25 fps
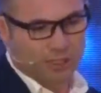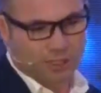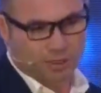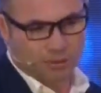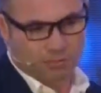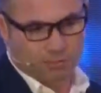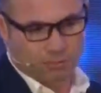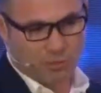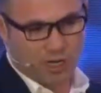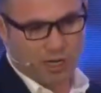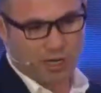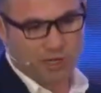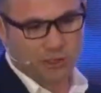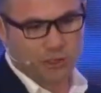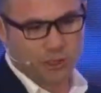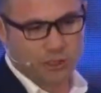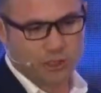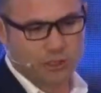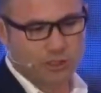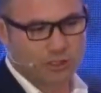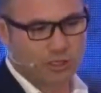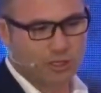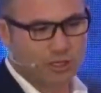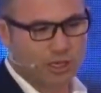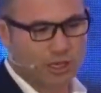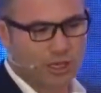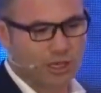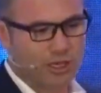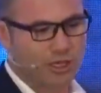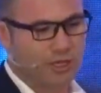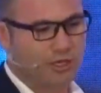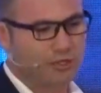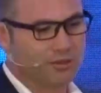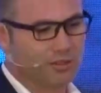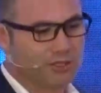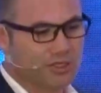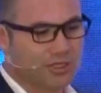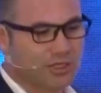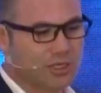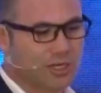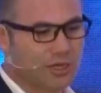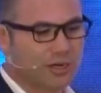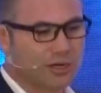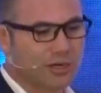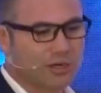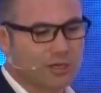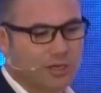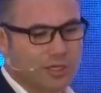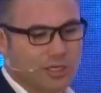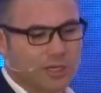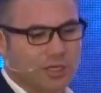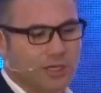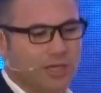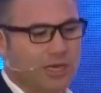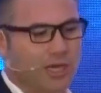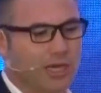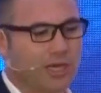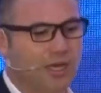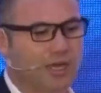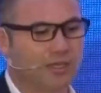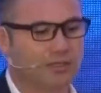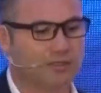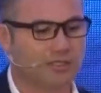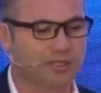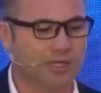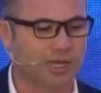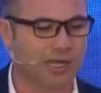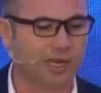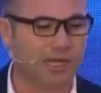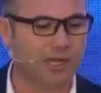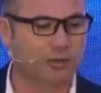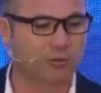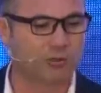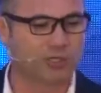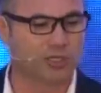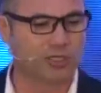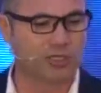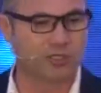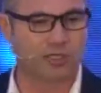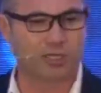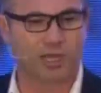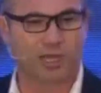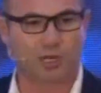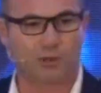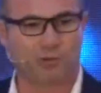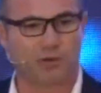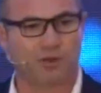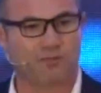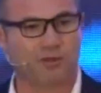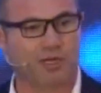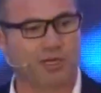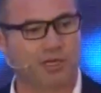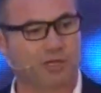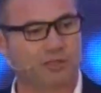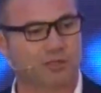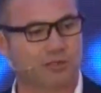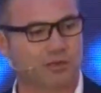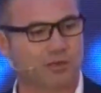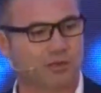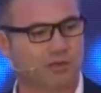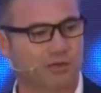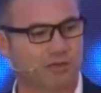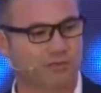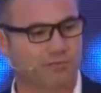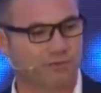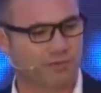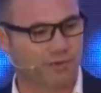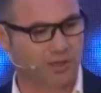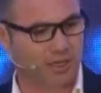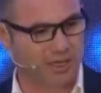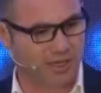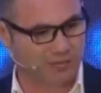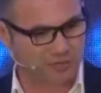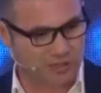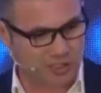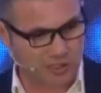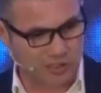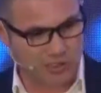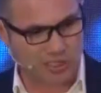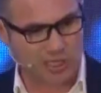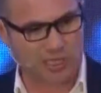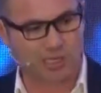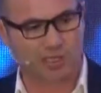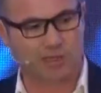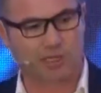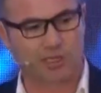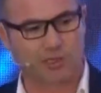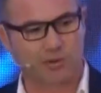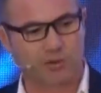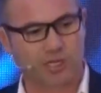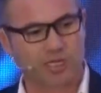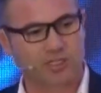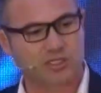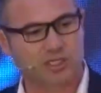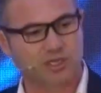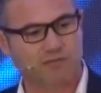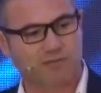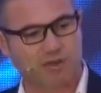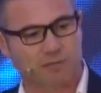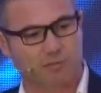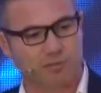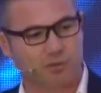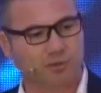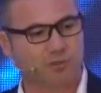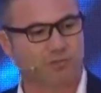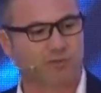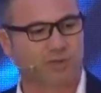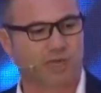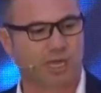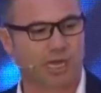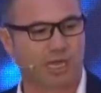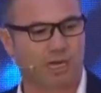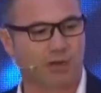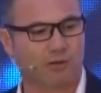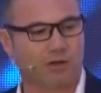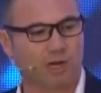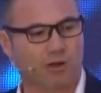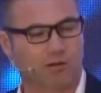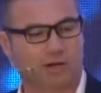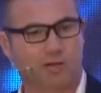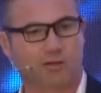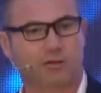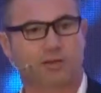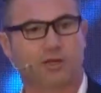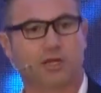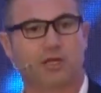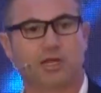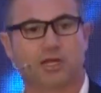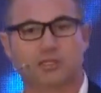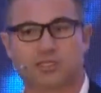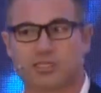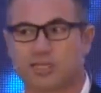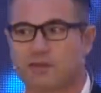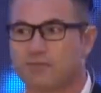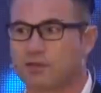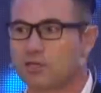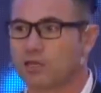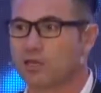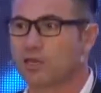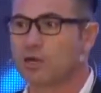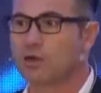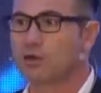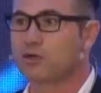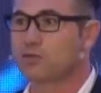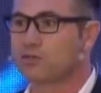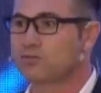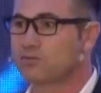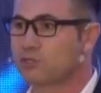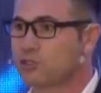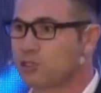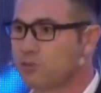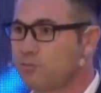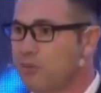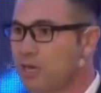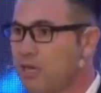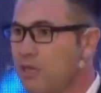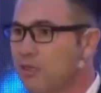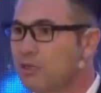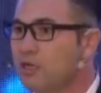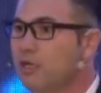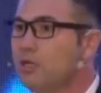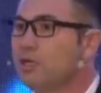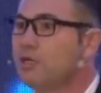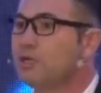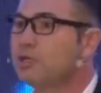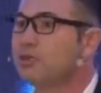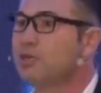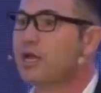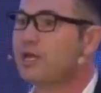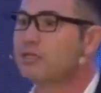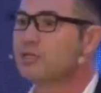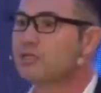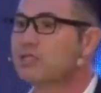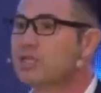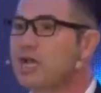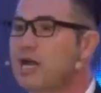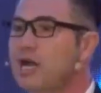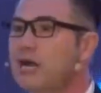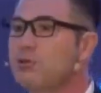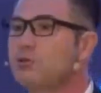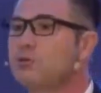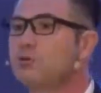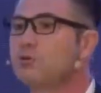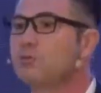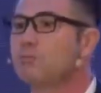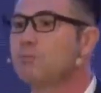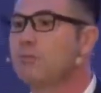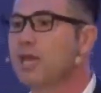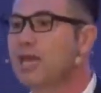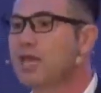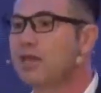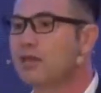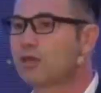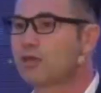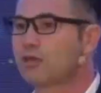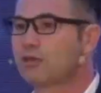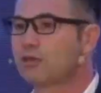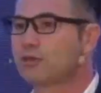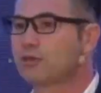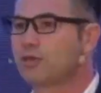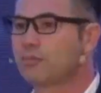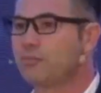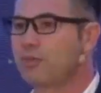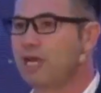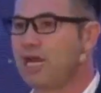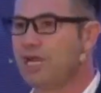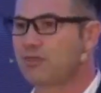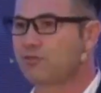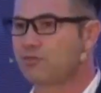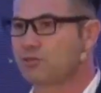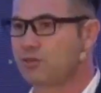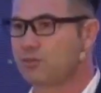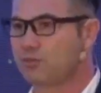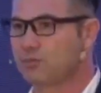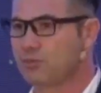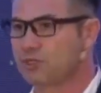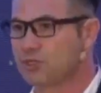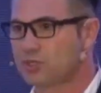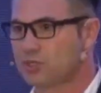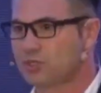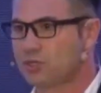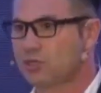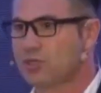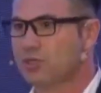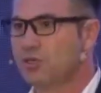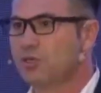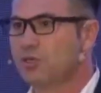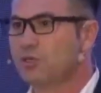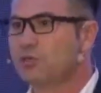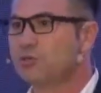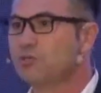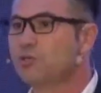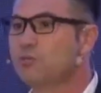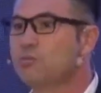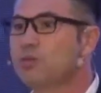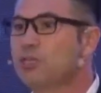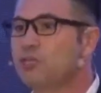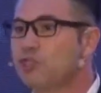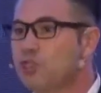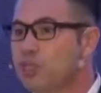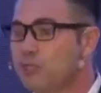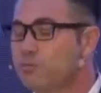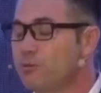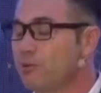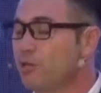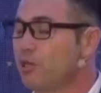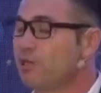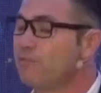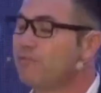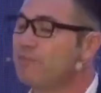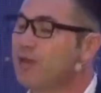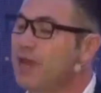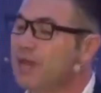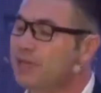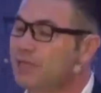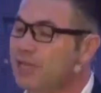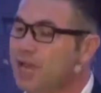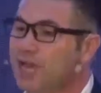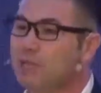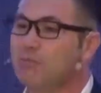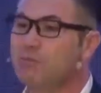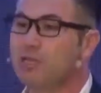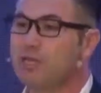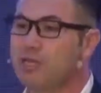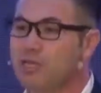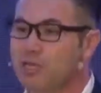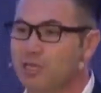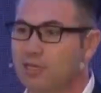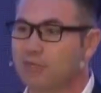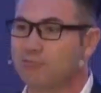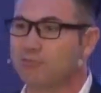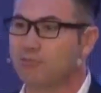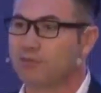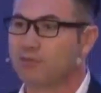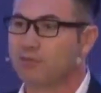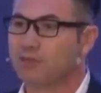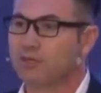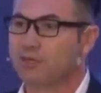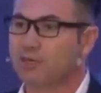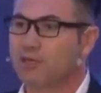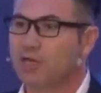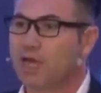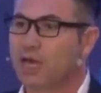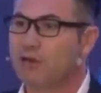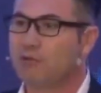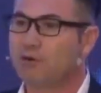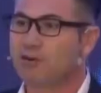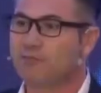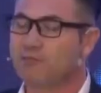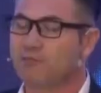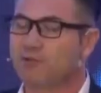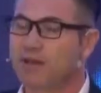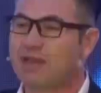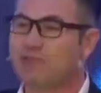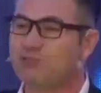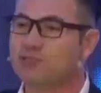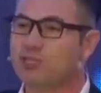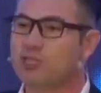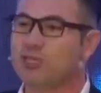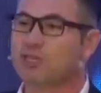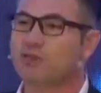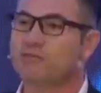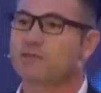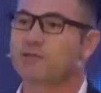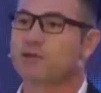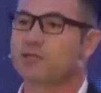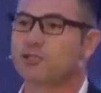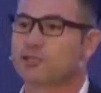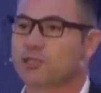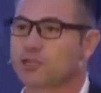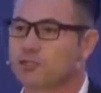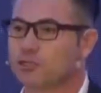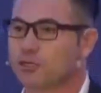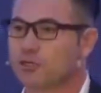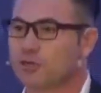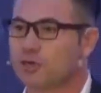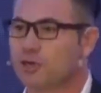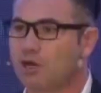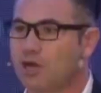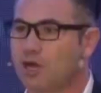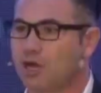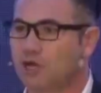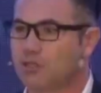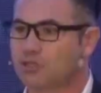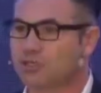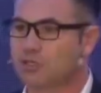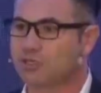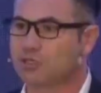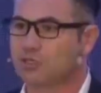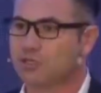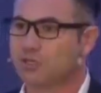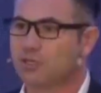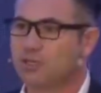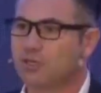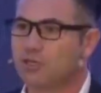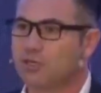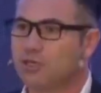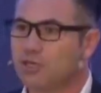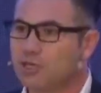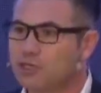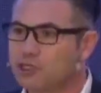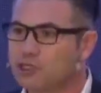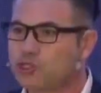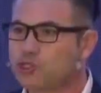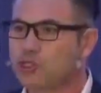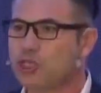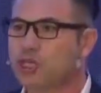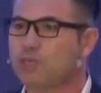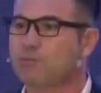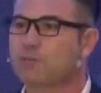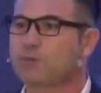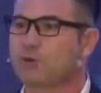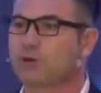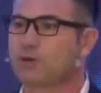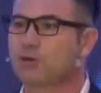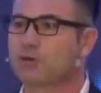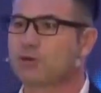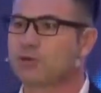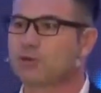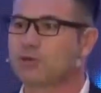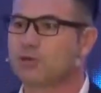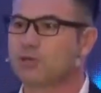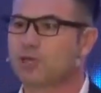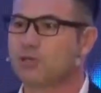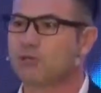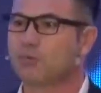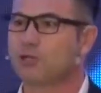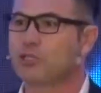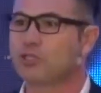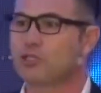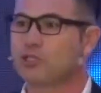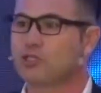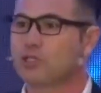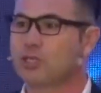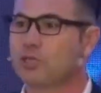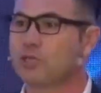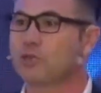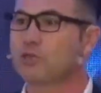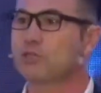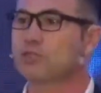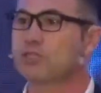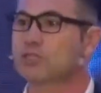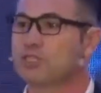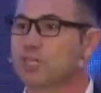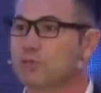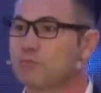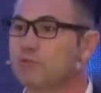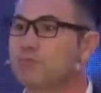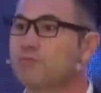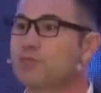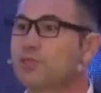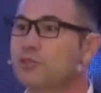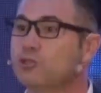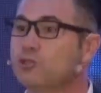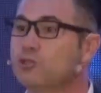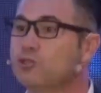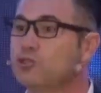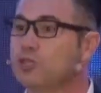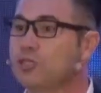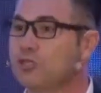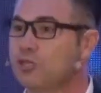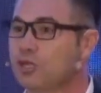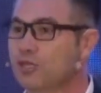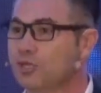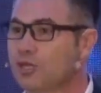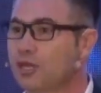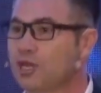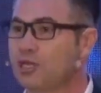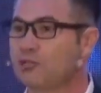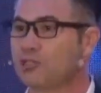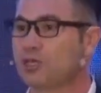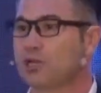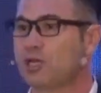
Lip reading: March this year. And Telecom, which is the equivalent of FCC in the US, have approved now our 3.7 gigahertz for Japan. That is how you make the platforms to be cheaper. In fact, I believe our 5G infrastructure cost is cheaper than what you see on some of the 2G technology